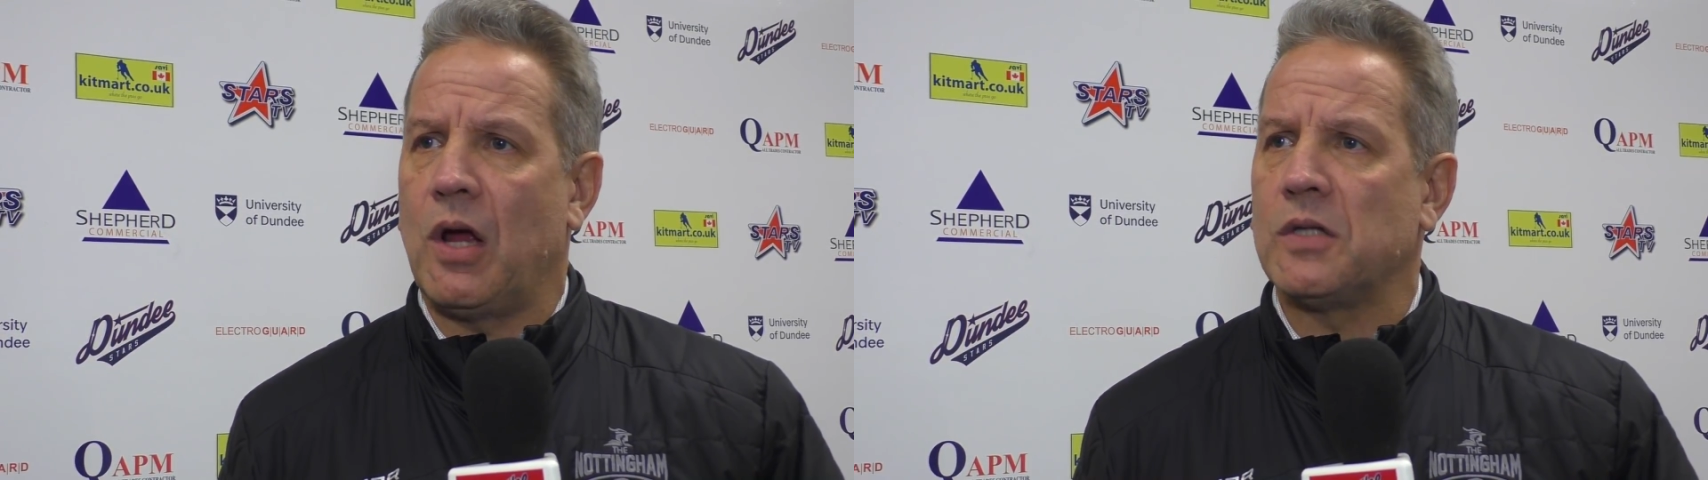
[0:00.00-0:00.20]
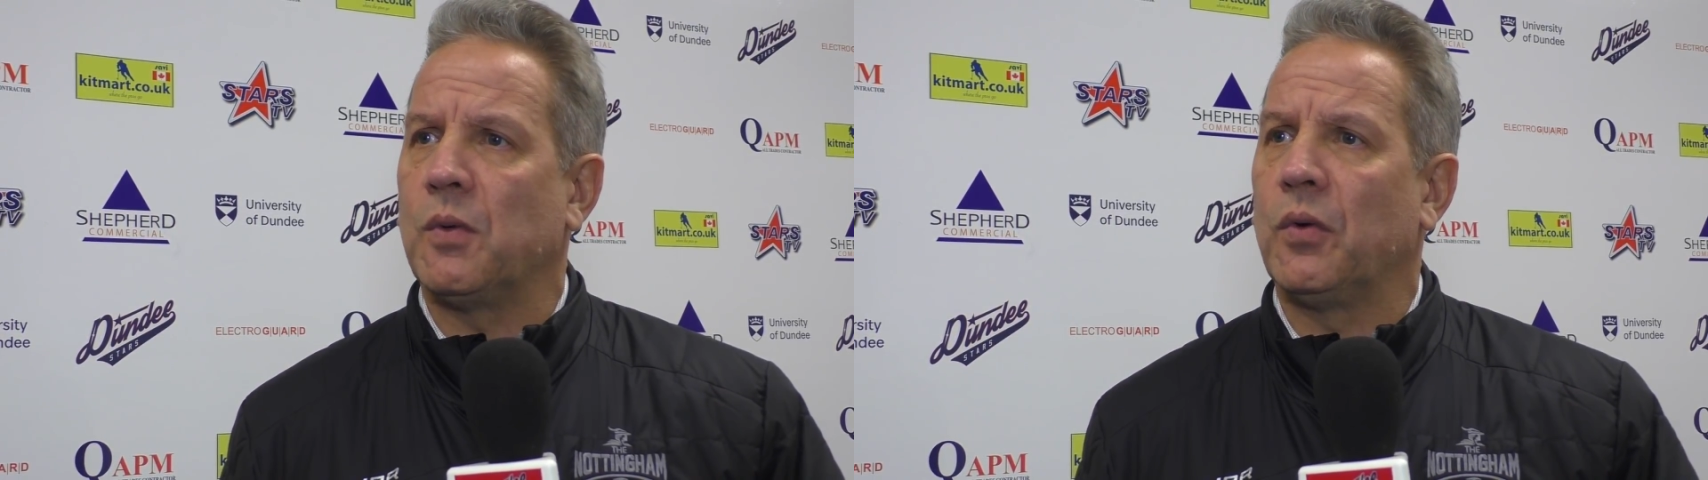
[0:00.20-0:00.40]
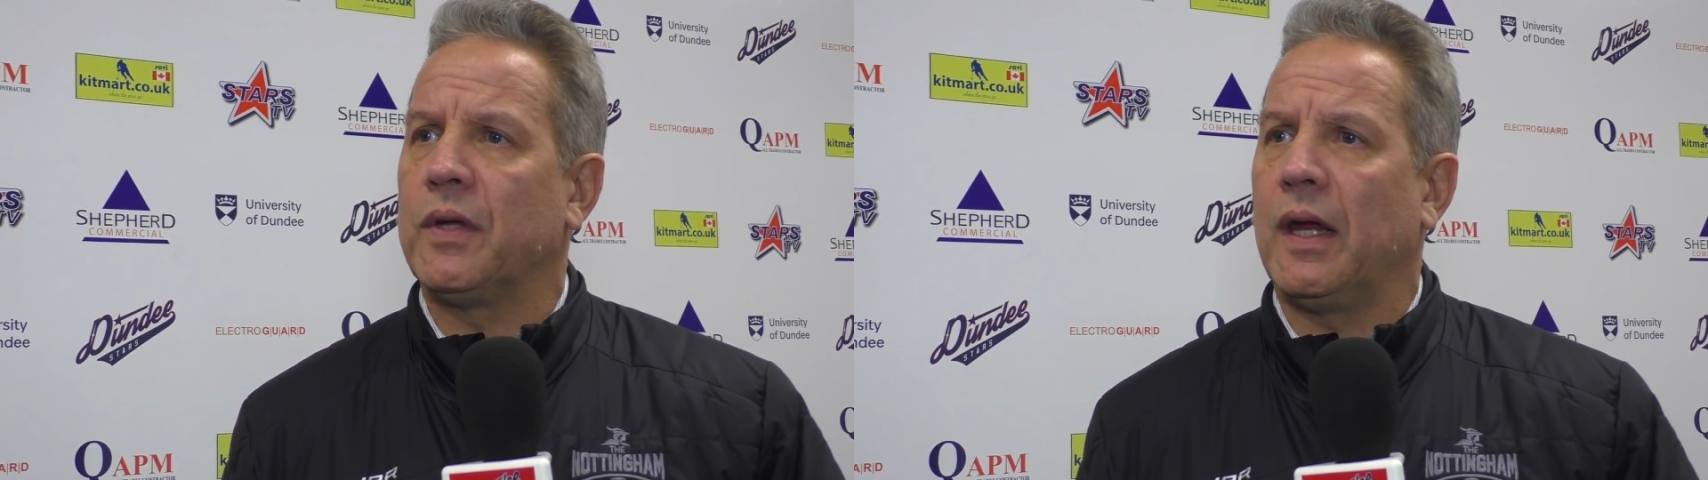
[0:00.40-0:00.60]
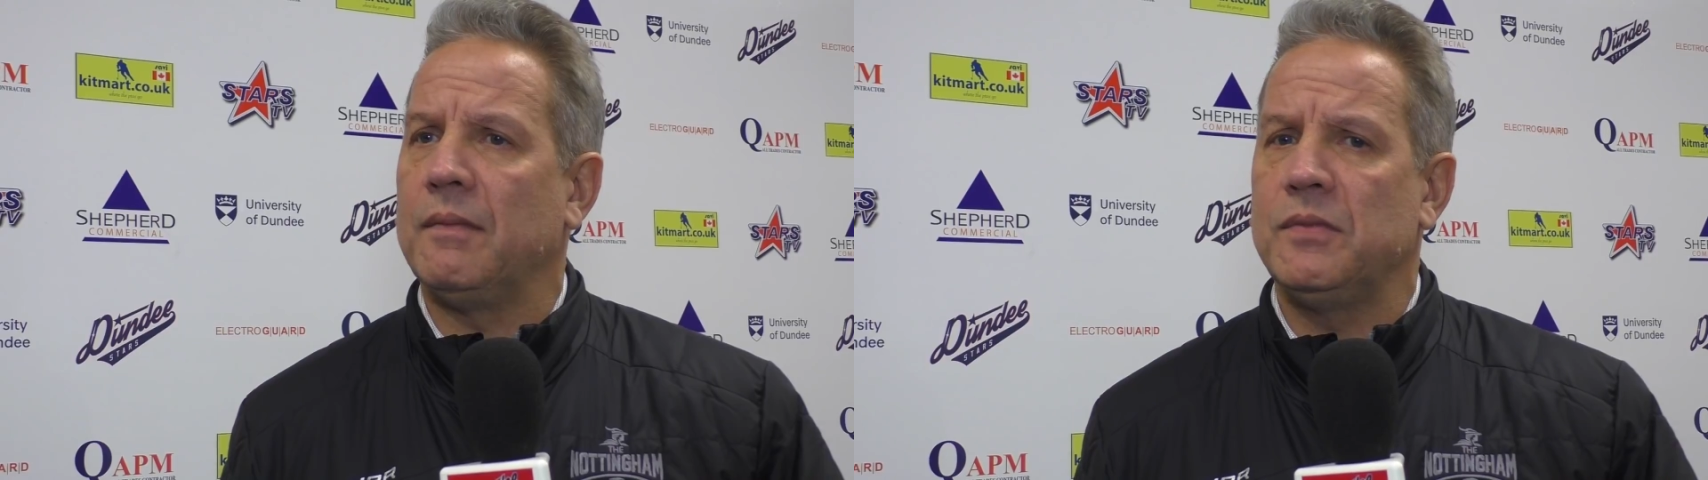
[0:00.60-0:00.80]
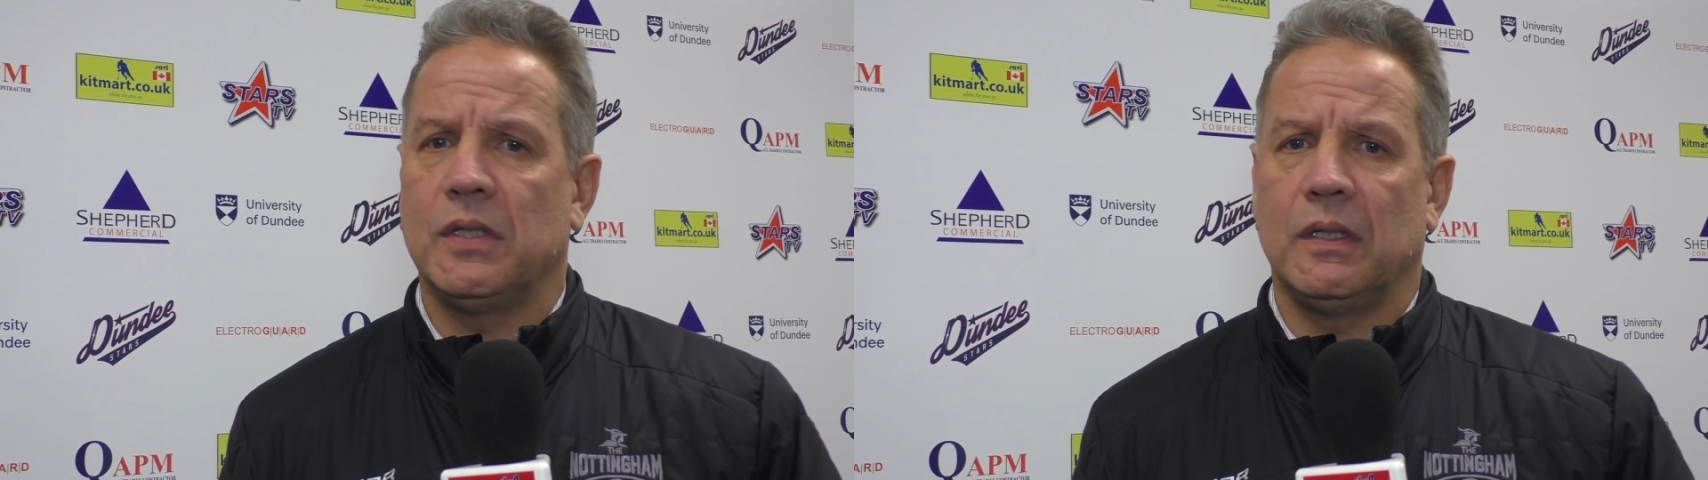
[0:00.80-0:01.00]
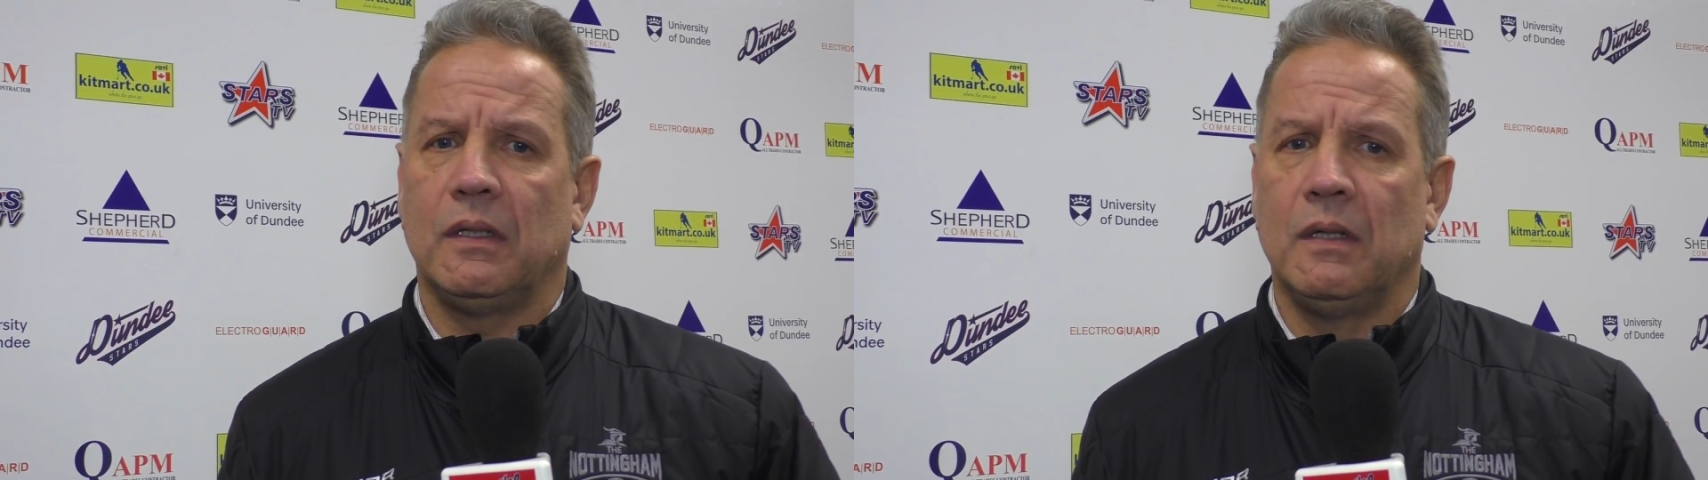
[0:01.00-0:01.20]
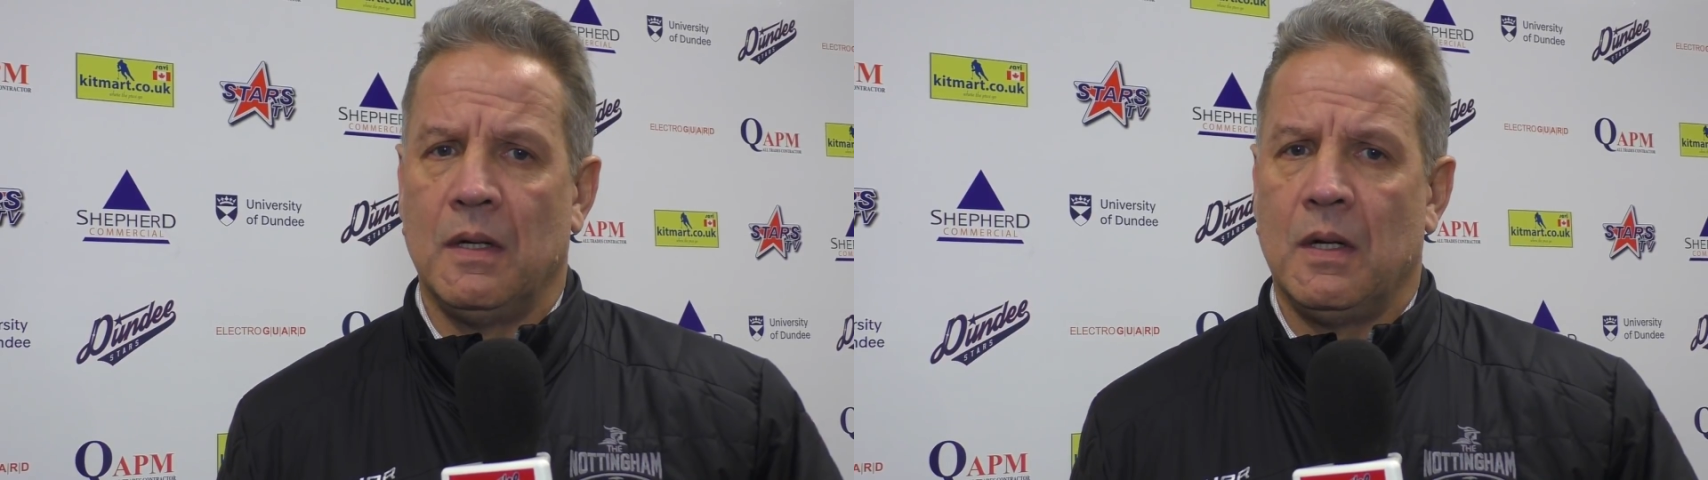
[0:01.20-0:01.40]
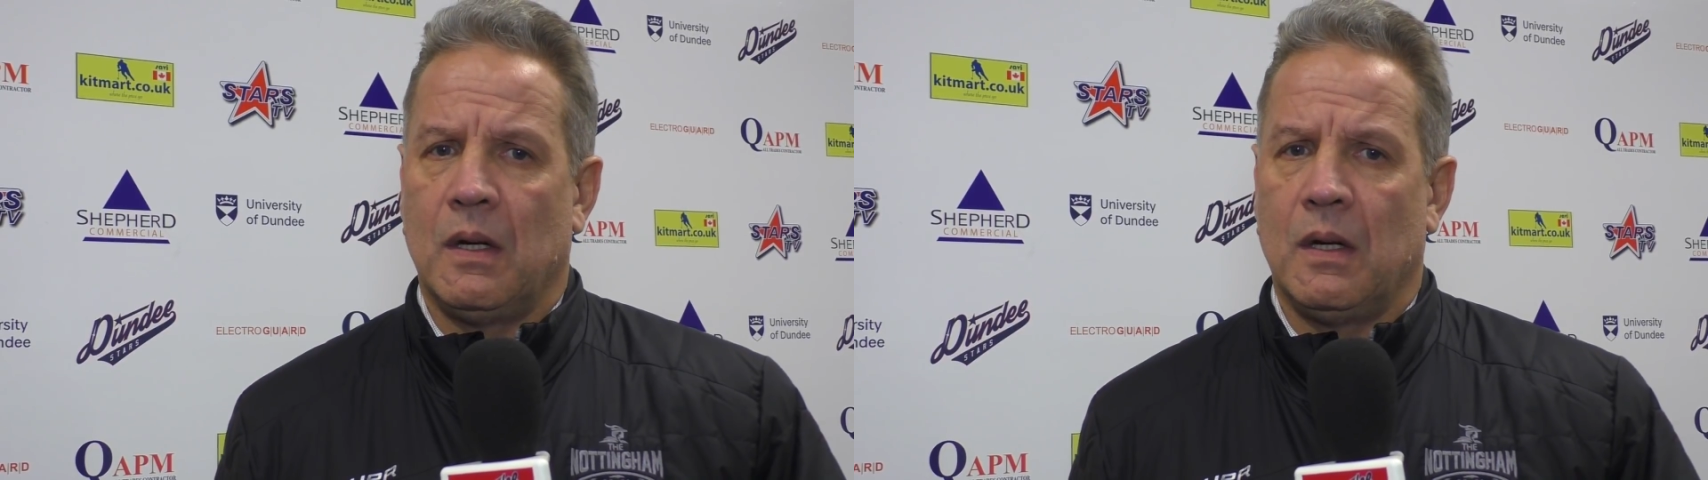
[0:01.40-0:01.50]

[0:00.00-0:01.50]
lost both games, and